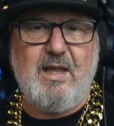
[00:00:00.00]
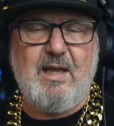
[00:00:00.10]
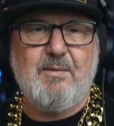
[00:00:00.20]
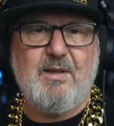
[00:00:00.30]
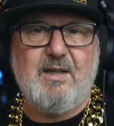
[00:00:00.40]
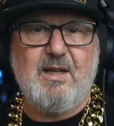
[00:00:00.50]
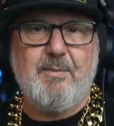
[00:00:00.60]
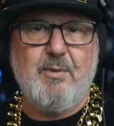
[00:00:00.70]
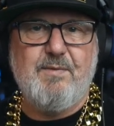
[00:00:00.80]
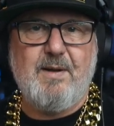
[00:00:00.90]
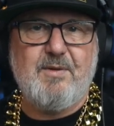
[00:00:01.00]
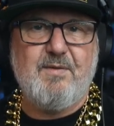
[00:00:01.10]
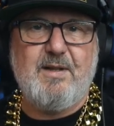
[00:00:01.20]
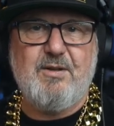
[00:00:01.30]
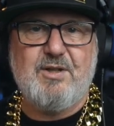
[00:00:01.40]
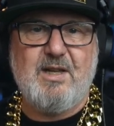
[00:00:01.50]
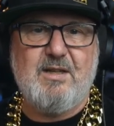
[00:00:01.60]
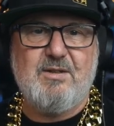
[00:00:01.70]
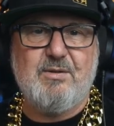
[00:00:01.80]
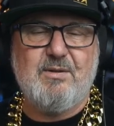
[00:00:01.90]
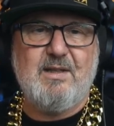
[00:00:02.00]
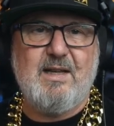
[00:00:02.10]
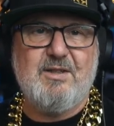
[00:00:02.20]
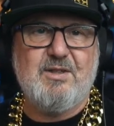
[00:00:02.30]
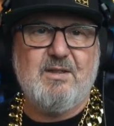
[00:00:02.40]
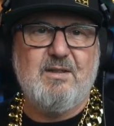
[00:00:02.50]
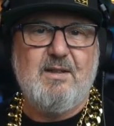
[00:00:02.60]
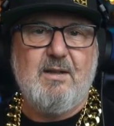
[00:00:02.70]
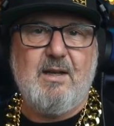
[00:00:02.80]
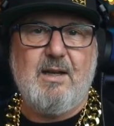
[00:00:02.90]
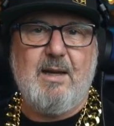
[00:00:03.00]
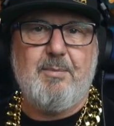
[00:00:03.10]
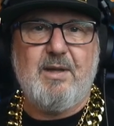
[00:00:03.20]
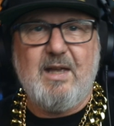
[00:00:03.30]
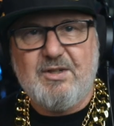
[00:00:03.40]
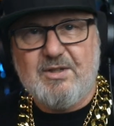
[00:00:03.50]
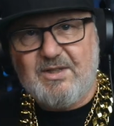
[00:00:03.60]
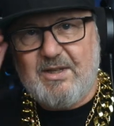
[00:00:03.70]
and then they're going to move up the value chain to larger applications.